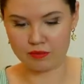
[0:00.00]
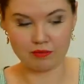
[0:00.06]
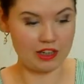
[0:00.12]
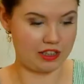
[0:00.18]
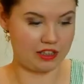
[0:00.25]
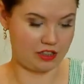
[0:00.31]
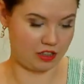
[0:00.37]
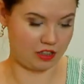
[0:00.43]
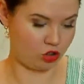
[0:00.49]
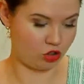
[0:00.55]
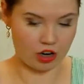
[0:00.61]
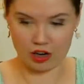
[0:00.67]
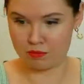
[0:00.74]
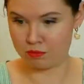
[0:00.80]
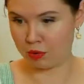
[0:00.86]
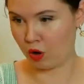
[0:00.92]
minutes to
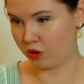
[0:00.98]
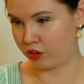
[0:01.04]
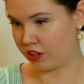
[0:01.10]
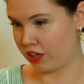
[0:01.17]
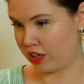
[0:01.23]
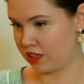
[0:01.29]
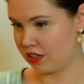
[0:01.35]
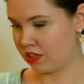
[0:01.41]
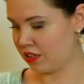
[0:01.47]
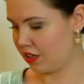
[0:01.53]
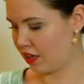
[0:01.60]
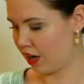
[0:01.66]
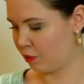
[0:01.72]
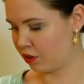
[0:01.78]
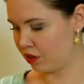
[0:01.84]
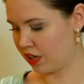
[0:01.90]
try and block this until
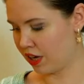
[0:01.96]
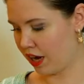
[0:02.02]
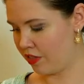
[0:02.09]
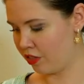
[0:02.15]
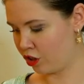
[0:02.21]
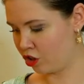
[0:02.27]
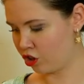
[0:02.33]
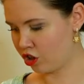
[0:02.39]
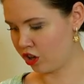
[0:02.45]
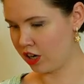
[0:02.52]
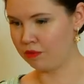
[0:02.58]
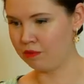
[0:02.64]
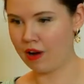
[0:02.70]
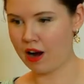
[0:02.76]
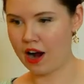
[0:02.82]
I want to end the stream,